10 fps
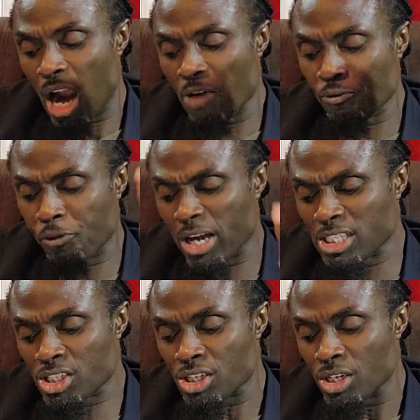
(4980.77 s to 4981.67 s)
a
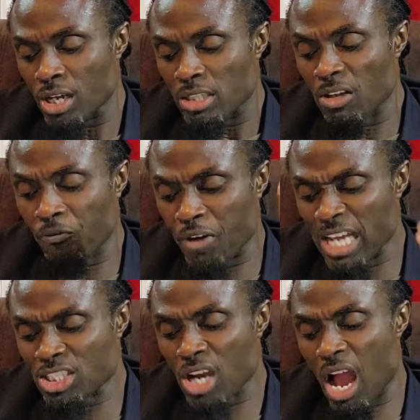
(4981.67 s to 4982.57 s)
flesh, the
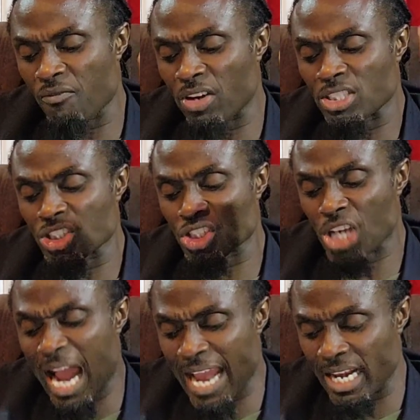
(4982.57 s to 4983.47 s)
flesh of a
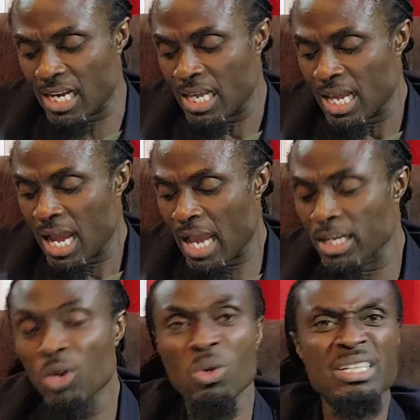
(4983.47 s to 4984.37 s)
child, and
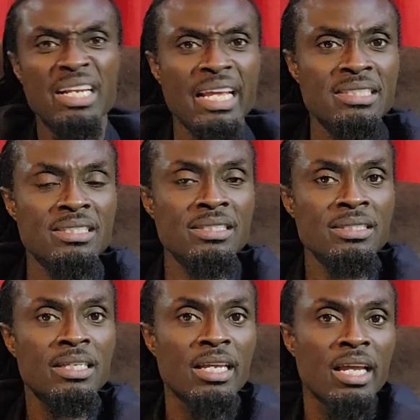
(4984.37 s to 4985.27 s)
he was cleansed.
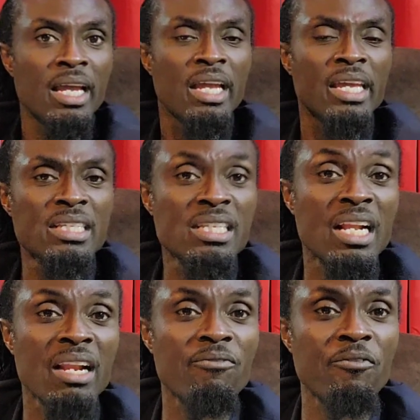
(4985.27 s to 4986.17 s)
His
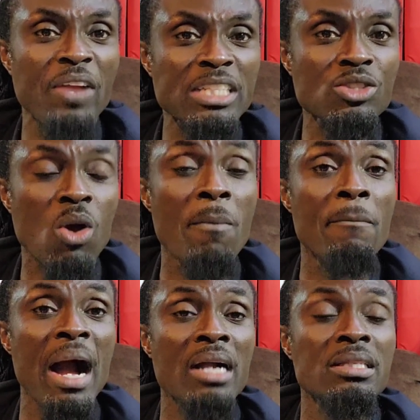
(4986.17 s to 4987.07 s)
flesh come
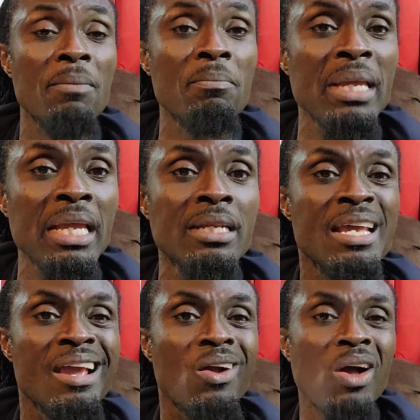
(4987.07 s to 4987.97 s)
back. That mean
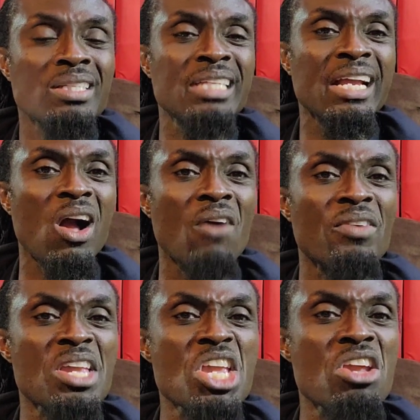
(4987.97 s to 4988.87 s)
God take off
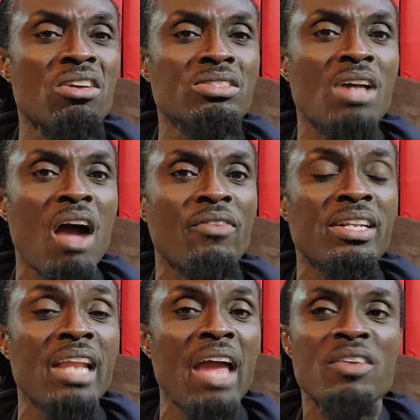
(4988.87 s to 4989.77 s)
years of
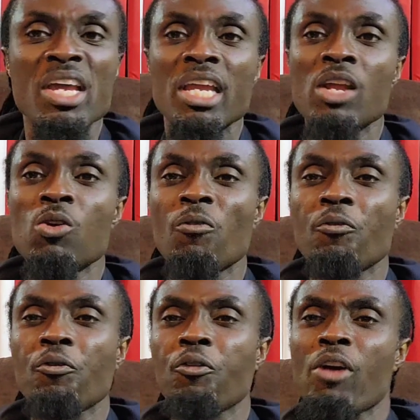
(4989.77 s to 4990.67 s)
his life. He look
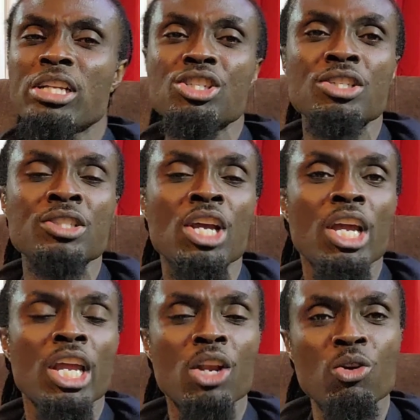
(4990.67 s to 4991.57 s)
fresh
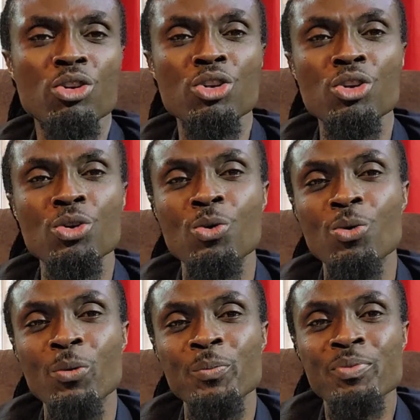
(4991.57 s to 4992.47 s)
you look new